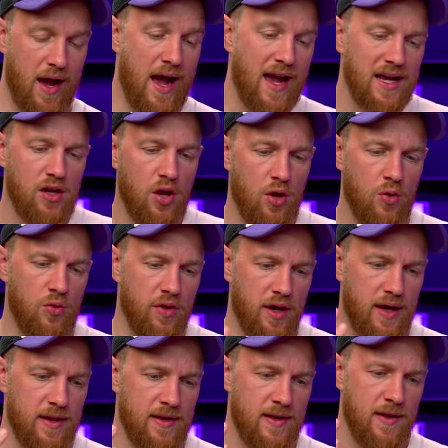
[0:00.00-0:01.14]
I know
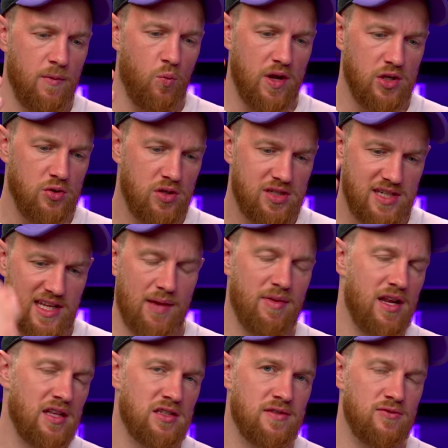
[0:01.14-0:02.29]
that when you see them in
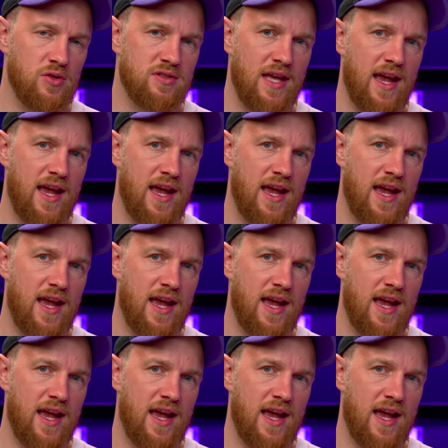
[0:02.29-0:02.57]
interviews,